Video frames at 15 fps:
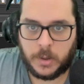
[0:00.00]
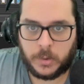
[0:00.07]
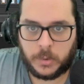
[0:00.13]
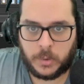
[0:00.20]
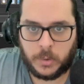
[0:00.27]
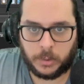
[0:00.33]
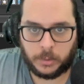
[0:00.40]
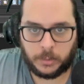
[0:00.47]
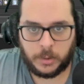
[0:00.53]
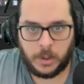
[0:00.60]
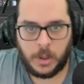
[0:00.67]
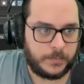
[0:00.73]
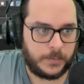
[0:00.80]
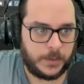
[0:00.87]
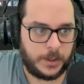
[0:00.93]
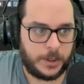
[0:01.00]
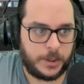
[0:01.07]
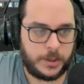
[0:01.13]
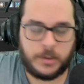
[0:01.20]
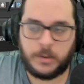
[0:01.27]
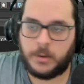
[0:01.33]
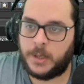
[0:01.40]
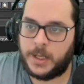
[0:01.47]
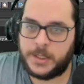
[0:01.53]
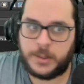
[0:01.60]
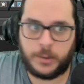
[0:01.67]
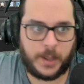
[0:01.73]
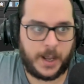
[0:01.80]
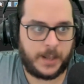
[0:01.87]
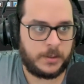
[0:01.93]
Cool. So let's do
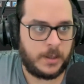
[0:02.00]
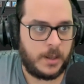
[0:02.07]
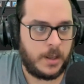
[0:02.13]
that.